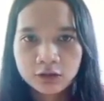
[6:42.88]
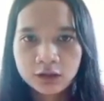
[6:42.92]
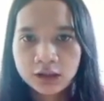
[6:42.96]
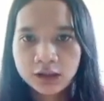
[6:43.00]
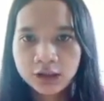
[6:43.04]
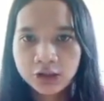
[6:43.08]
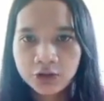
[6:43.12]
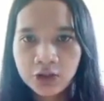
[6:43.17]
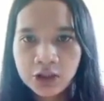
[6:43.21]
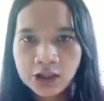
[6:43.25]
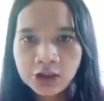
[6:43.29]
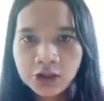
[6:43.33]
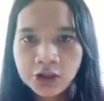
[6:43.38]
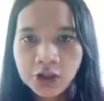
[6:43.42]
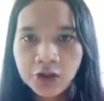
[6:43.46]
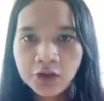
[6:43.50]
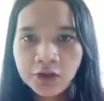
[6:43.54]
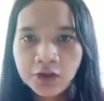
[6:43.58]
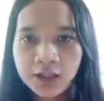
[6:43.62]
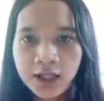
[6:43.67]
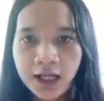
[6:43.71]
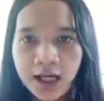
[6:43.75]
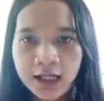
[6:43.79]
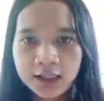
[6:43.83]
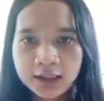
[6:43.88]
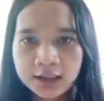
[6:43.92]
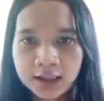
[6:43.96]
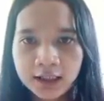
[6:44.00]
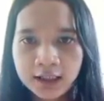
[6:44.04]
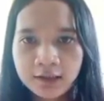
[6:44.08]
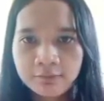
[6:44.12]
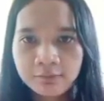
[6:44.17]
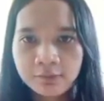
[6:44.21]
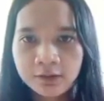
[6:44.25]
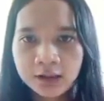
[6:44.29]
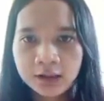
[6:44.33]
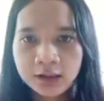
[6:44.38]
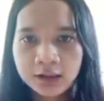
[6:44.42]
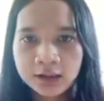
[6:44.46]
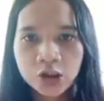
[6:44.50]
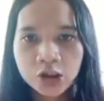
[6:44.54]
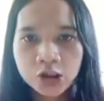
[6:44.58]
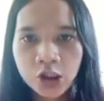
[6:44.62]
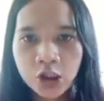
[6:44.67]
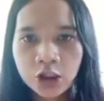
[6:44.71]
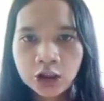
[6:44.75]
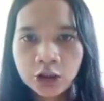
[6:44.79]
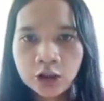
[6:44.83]
Stranger yet, even in
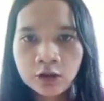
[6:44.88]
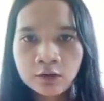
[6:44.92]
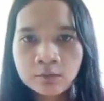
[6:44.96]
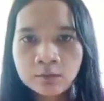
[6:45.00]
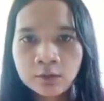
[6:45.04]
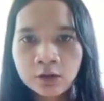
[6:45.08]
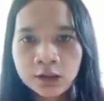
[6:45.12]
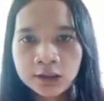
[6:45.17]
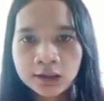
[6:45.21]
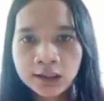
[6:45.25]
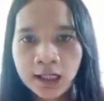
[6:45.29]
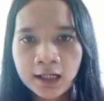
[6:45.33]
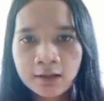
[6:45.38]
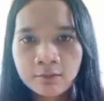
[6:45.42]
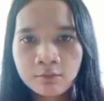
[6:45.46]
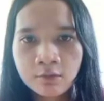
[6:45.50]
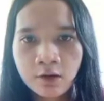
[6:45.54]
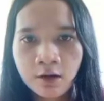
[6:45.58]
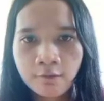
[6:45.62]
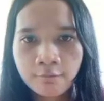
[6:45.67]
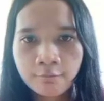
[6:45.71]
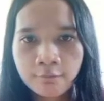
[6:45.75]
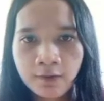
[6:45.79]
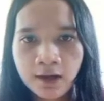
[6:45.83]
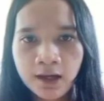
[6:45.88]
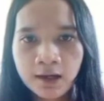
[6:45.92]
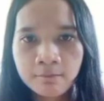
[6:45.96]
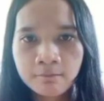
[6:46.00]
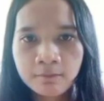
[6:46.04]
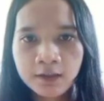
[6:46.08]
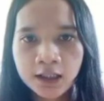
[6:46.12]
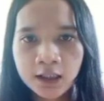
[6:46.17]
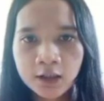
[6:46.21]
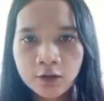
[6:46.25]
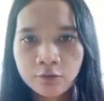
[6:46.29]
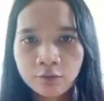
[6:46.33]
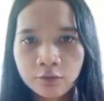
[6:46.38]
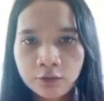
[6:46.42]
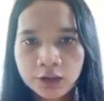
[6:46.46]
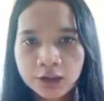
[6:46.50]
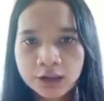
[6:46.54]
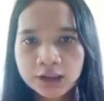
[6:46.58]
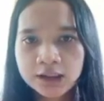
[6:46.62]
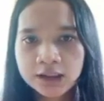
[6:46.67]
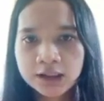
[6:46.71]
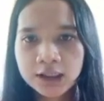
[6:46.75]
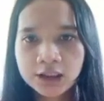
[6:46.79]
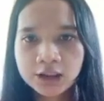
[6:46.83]
pseudo-multimorphemic
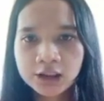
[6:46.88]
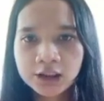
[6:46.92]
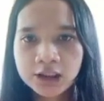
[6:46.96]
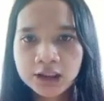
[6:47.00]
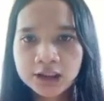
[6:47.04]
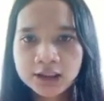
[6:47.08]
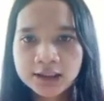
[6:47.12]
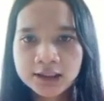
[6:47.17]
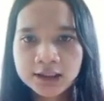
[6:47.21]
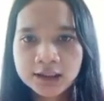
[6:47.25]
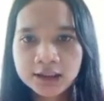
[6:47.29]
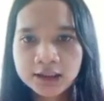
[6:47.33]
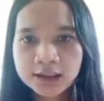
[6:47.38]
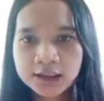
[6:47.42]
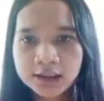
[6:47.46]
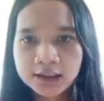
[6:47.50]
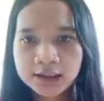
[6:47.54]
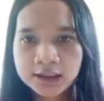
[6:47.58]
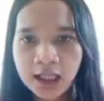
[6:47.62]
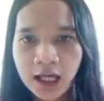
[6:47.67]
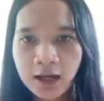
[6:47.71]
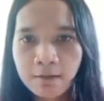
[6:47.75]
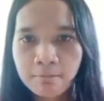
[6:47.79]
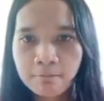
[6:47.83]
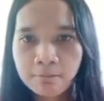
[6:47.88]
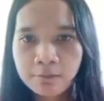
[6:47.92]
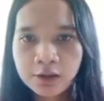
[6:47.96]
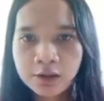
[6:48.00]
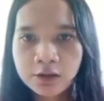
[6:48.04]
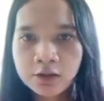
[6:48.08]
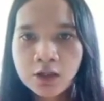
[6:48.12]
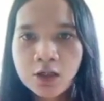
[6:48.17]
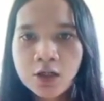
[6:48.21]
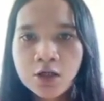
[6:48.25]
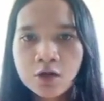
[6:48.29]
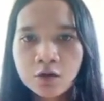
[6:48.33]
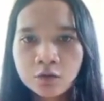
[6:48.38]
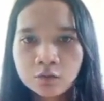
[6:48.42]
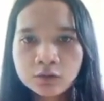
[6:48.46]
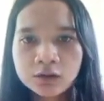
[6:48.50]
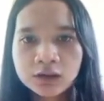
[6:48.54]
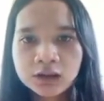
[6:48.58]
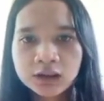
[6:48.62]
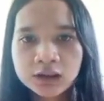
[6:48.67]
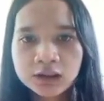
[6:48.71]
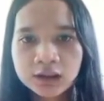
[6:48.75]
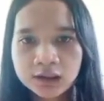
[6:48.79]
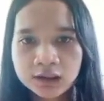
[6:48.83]
words such as summer,
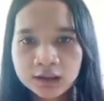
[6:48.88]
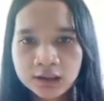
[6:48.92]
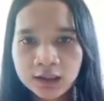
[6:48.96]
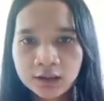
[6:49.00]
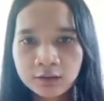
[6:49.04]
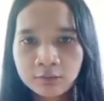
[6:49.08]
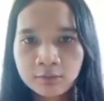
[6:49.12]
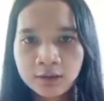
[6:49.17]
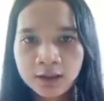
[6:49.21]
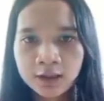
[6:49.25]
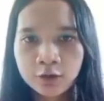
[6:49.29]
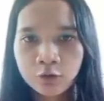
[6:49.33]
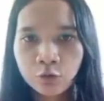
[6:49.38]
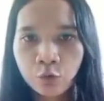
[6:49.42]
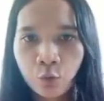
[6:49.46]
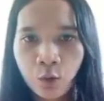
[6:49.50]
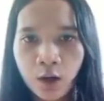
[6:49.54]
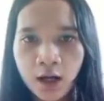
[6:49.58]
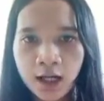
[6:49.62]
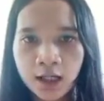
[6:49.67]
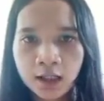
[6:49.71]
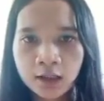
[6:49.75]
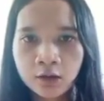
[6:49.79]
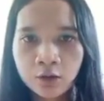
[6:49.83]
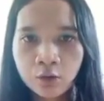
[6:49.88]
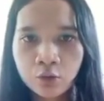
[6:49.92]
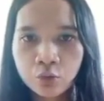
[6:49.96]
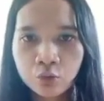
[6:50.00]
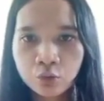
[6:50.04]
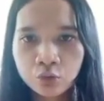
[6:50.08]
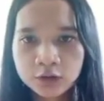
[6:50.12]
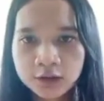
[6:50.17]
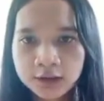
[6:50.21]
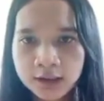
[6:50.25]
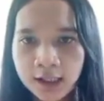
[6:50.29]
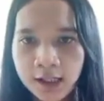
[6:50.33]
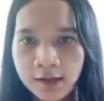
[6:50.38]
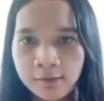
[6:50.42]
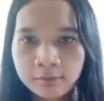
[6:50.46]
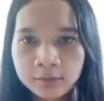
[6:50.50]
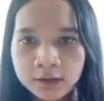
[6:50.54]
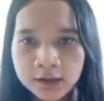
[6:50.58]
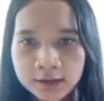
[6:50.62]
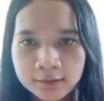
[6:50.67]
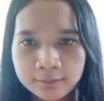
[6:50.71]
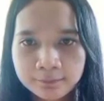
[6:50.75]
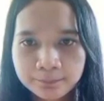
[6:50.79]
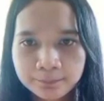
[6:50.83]
which does not mean one who
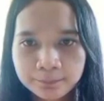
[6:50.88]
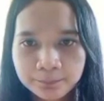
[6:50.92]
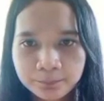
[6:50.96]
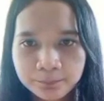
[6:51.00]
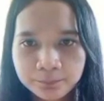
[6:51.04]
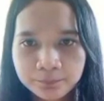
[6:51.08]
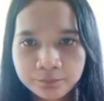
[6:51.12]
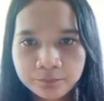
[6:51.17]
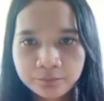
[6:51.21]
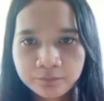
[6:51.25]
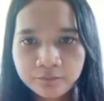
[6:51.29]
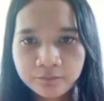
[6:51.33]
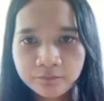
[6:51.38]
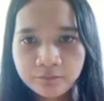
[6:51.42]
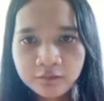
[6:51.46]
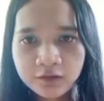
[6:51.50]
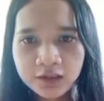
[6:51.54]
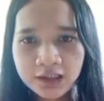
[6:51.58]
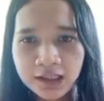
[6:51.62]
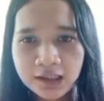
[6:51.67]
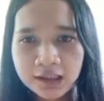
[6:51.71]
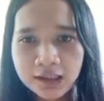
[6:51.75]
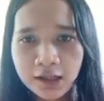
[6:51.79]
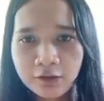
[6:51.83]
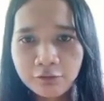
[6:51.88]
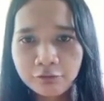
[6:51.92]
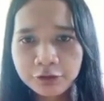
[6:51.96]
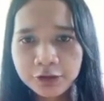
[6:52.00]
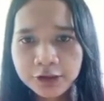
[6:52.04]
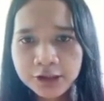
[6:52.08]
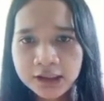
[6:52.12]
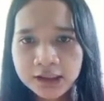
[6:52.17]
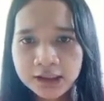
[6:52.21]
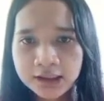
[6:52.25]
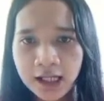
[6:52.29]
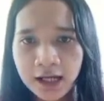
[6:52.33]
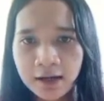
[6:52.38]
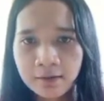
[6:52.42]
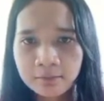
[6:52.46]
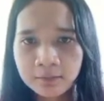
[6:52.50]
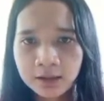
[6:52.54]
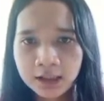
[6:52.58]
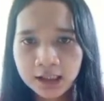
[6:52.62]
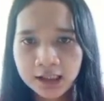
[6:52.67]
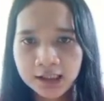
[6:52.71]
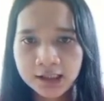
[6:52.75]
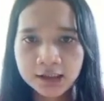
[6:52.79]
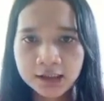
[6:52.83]
sums, the word sum
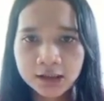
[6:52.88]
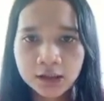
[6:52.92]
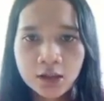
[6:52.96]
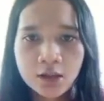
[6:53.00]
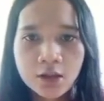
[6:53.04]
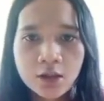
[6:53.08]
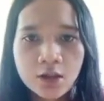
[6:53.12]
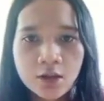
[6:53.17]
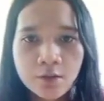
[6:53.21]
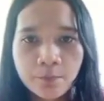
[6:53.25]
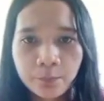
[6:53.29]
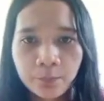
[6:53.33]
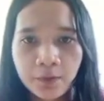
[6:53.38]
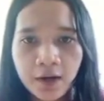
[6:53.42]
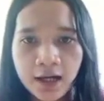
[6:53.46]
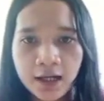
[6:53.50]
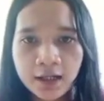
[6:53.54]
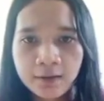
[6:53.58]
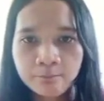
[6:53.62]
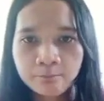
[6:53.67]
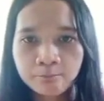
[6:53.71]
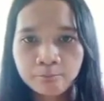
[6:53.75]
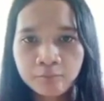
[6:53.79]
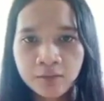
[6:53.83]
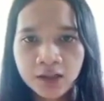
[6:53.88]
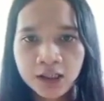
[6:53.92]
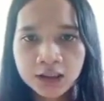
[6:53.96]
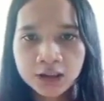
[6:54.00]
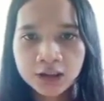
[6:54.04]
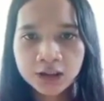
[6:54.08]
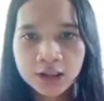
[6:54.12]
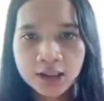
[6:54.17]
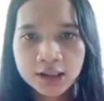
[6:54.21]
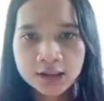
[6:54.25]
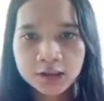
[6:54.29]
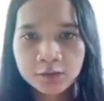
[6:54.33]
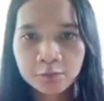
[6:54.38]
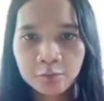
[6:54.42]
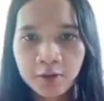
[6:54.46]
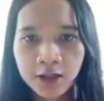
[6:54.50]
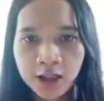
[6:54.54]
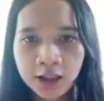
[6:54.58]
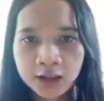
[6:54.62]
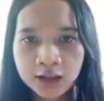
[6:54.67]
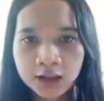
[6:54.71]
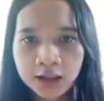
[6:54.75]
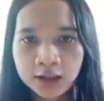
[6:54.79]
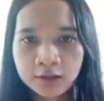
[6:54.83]
is primed much as
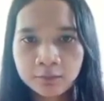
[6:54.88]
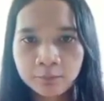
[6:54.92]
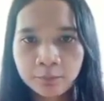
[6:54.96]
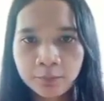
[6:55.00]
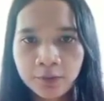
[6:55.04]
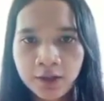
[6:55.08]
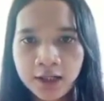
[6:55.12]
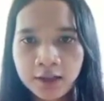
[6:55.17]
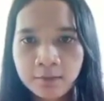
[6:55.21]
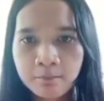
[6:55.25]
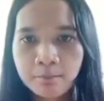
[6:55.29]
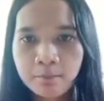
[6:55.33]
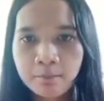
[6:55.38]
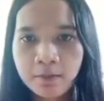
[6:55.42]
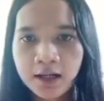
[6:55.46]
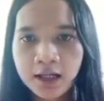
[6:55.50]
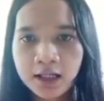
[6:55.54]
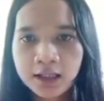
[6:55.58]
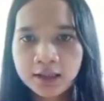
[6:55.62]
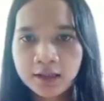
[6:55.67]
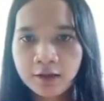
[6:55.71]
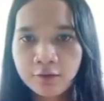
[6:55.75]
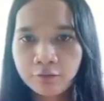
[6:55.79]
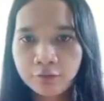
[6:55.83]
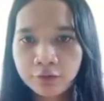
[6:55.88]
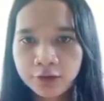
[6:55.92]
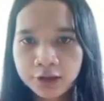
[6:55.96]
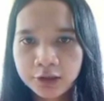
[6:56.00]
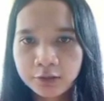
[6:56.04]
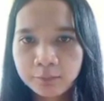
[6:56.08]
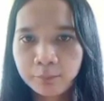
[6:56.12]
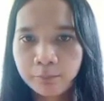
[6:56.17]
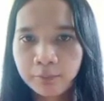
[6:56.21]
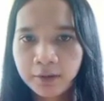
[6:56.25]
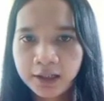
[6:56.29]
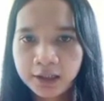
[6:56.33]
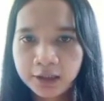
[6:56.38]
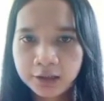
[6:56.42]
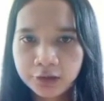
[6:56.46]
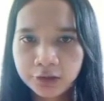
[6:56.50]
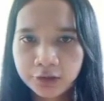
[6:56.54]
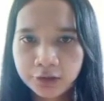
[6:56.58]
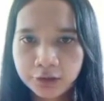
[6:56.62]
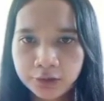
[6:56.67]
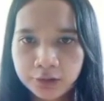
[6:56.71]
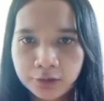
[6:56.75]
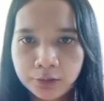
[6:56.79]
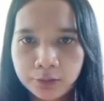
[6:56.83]
paint is primed by the word
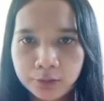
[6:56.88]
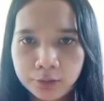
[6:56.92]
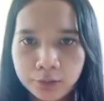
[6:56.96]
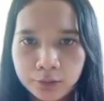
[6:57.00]
painter.